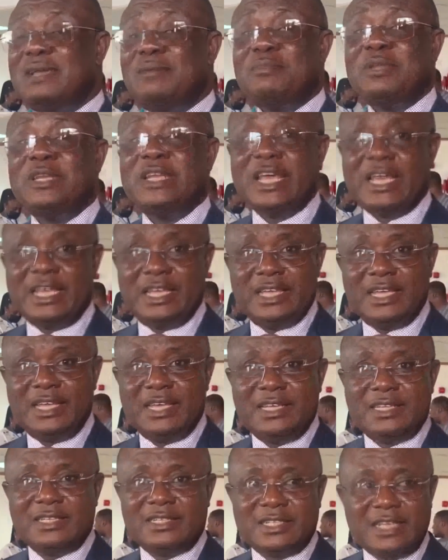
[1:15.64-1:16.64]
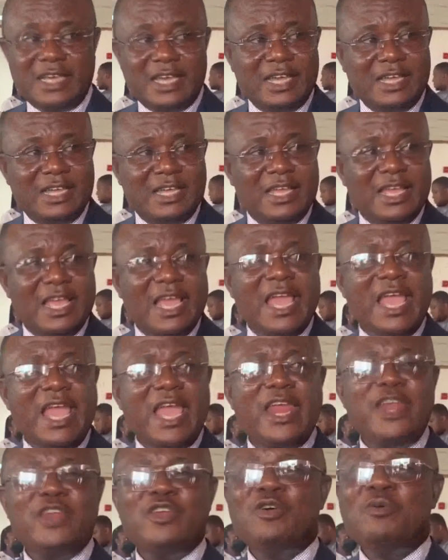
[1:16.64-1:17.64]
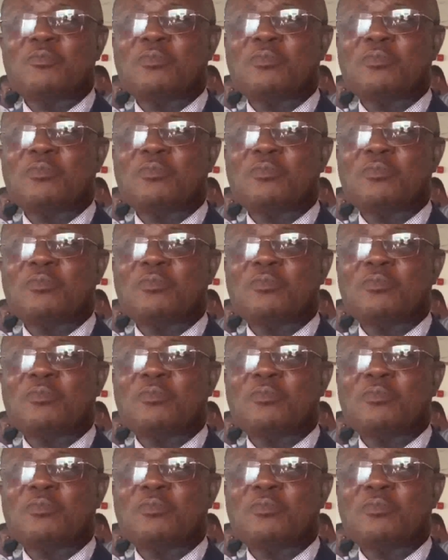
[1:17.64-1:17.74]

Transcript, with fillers: tell me day, sir. And